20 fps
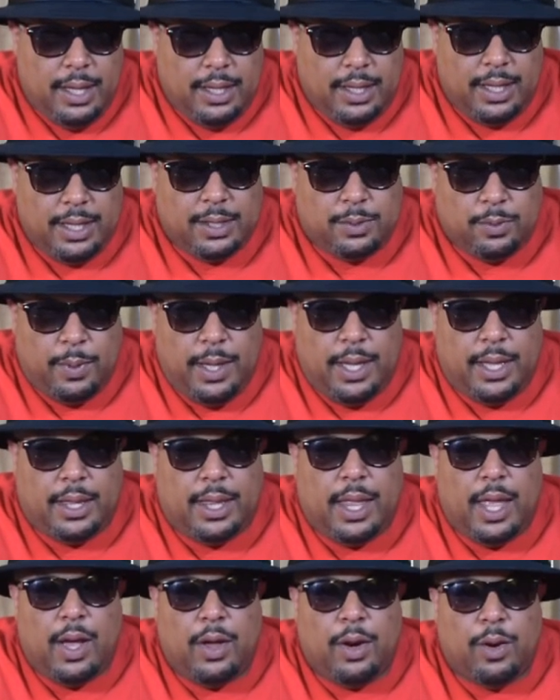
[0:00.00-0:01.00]
This
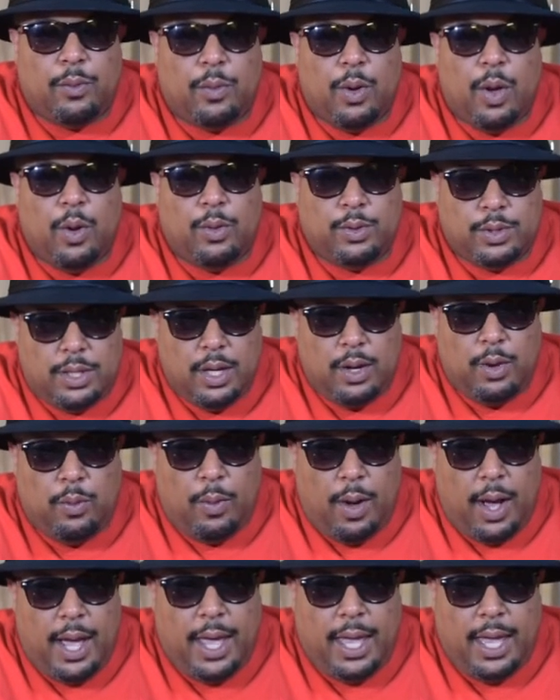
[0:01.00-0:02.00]
week, they're on the road to
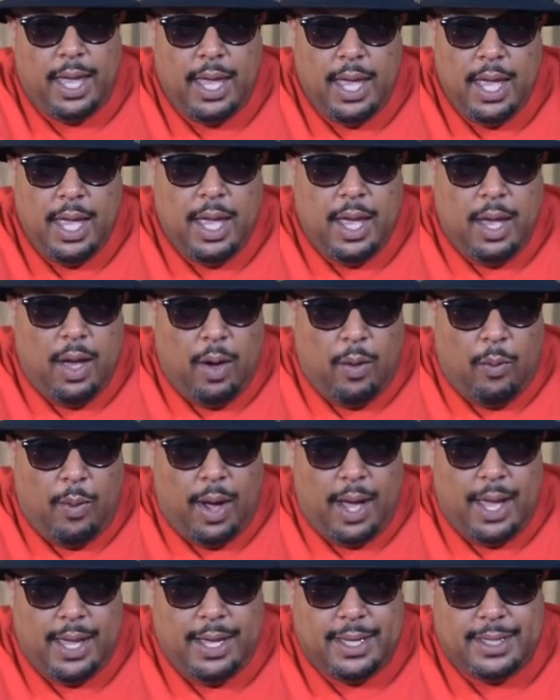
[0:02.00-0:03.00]
Hawaii.
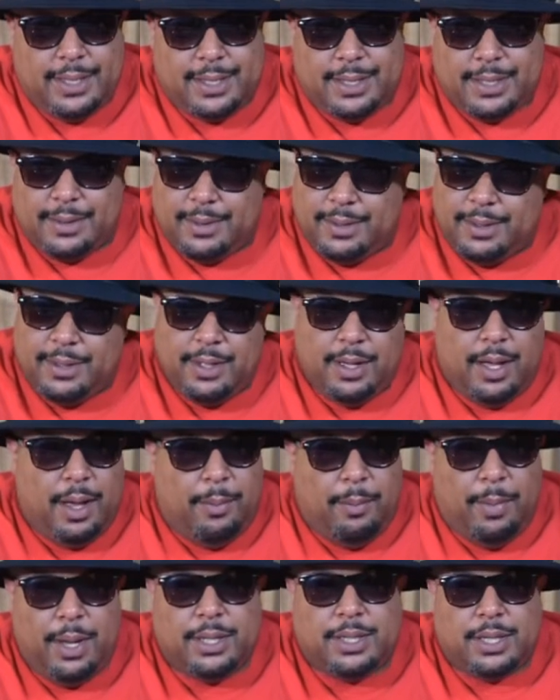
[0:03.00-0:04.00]
Hawaii's a
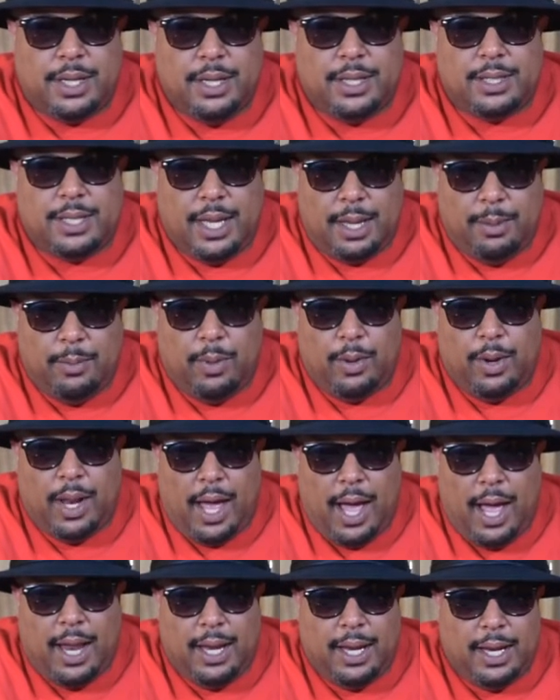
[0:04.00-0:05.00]
much good team on the
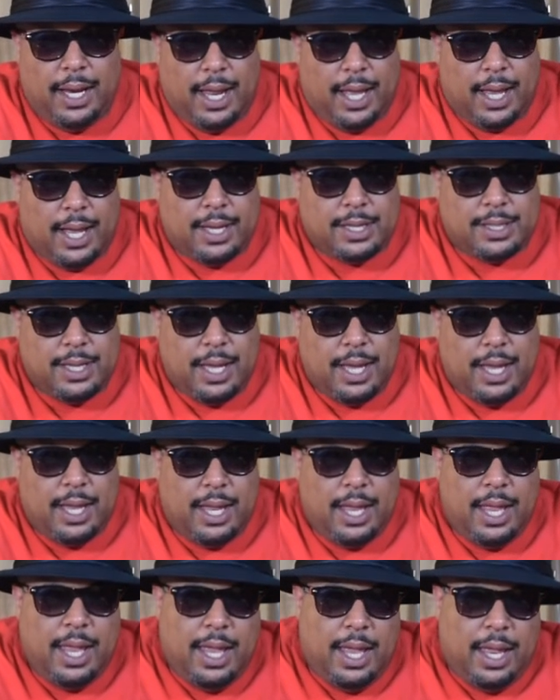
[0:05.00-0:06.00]
island, like I
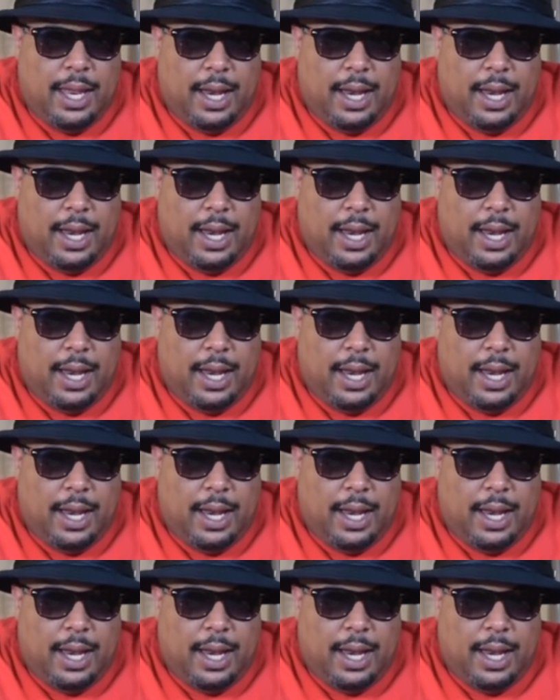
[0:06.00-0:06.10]
said.